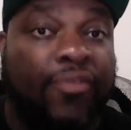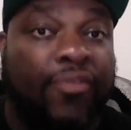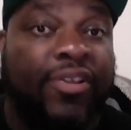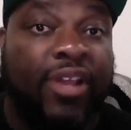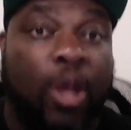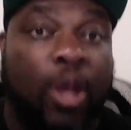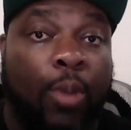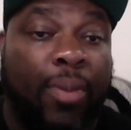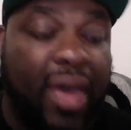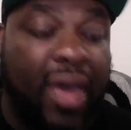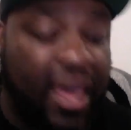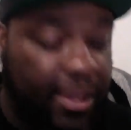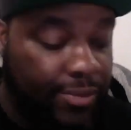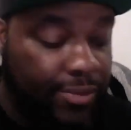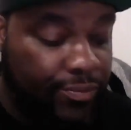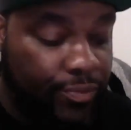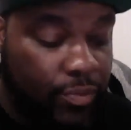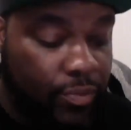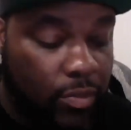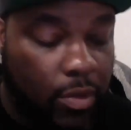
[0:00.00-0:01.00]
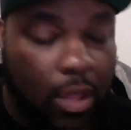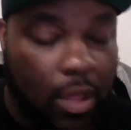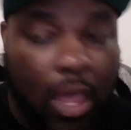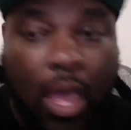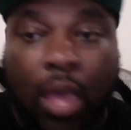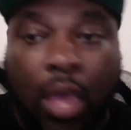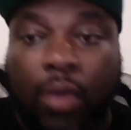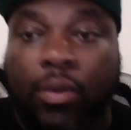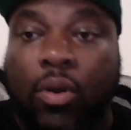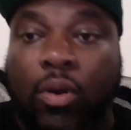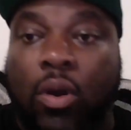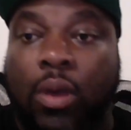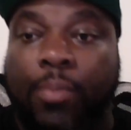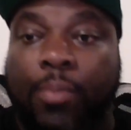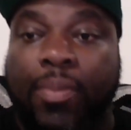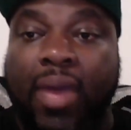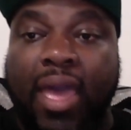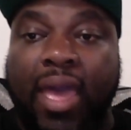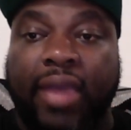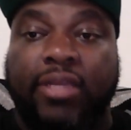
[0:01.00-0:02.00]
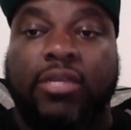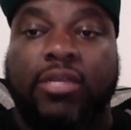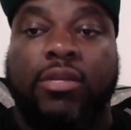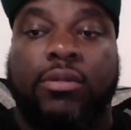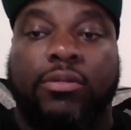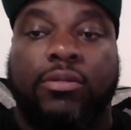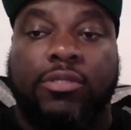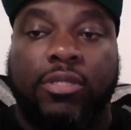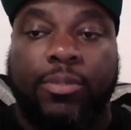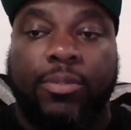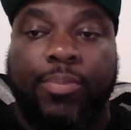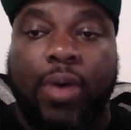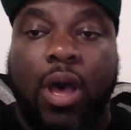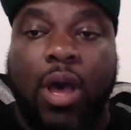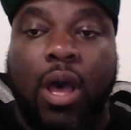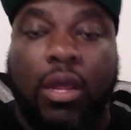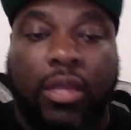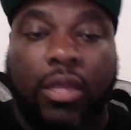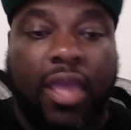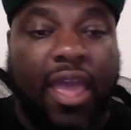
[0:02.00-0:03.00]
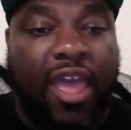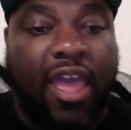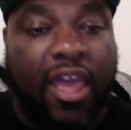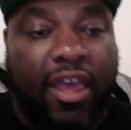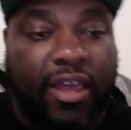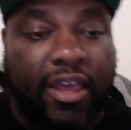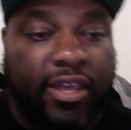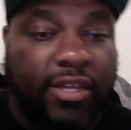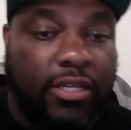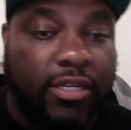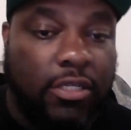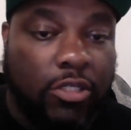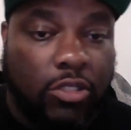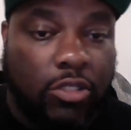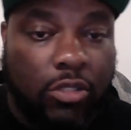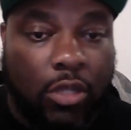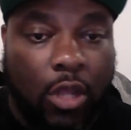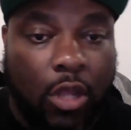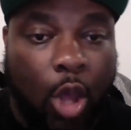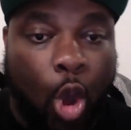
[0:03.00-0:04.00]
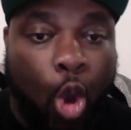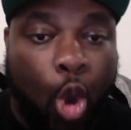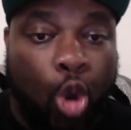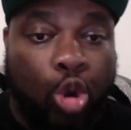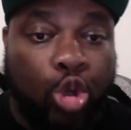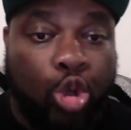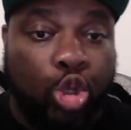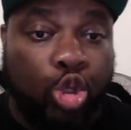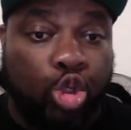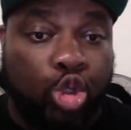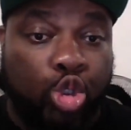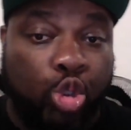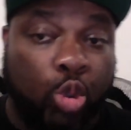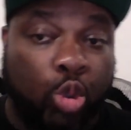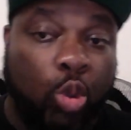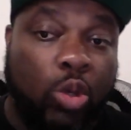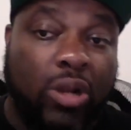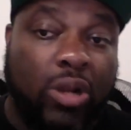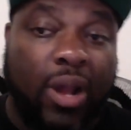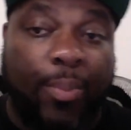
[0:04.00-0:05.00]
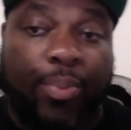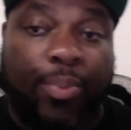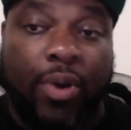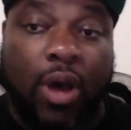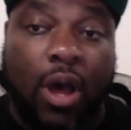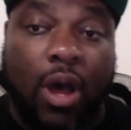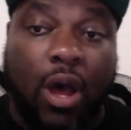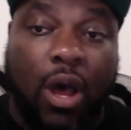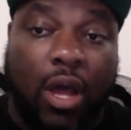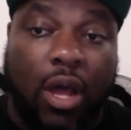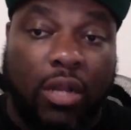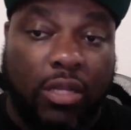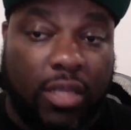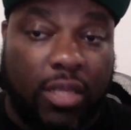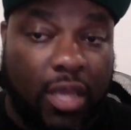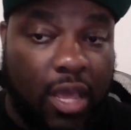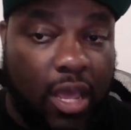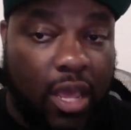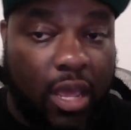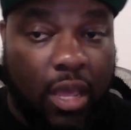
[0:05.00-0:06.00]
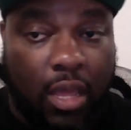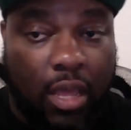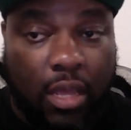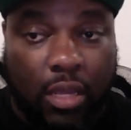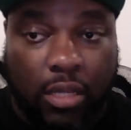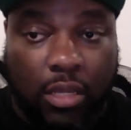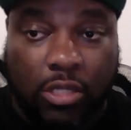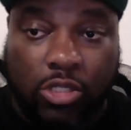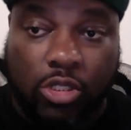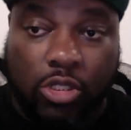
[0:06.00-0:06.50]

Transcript: Let's go back. Going back to the podcast. To the podcast.